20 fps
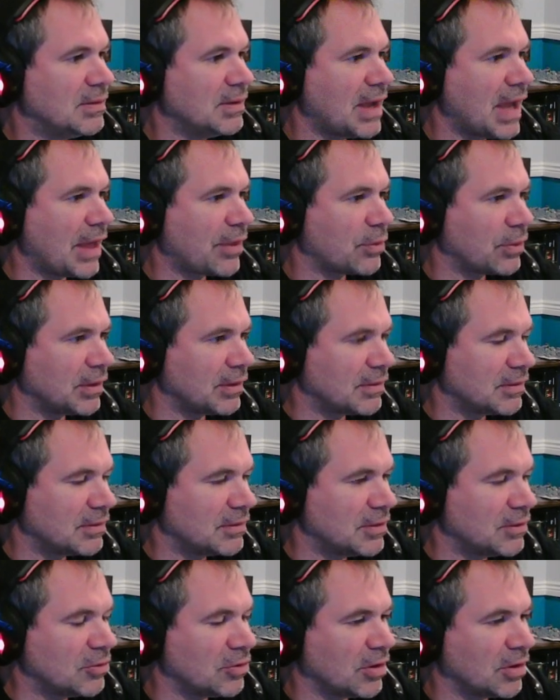Hathor gets
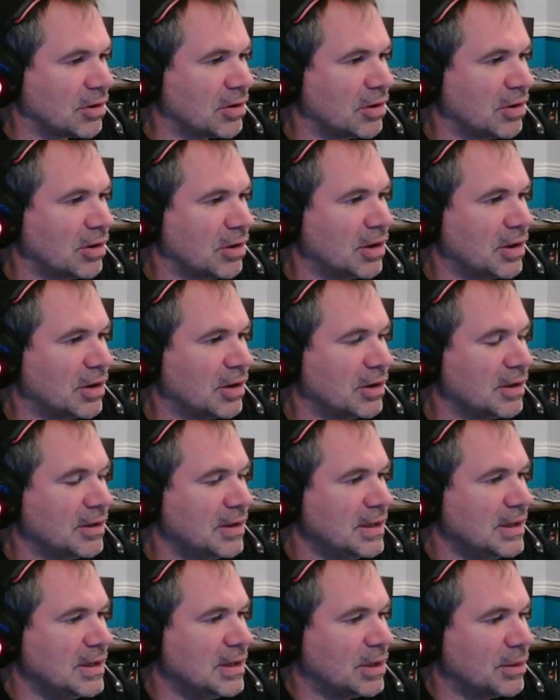to draw a card,
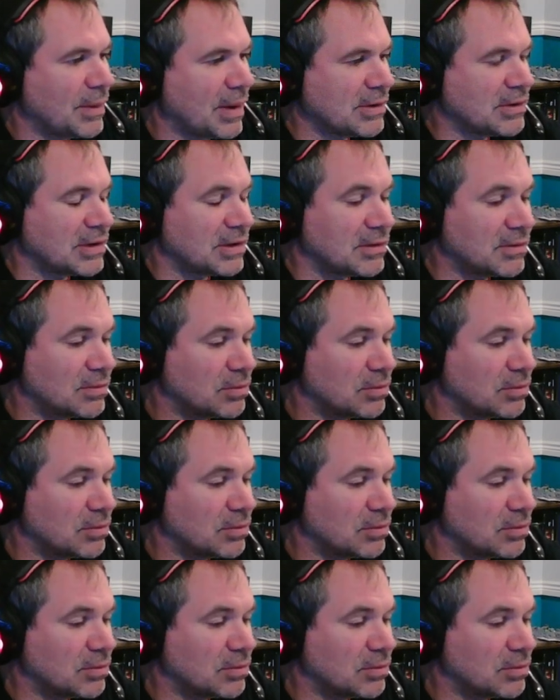Wadja gets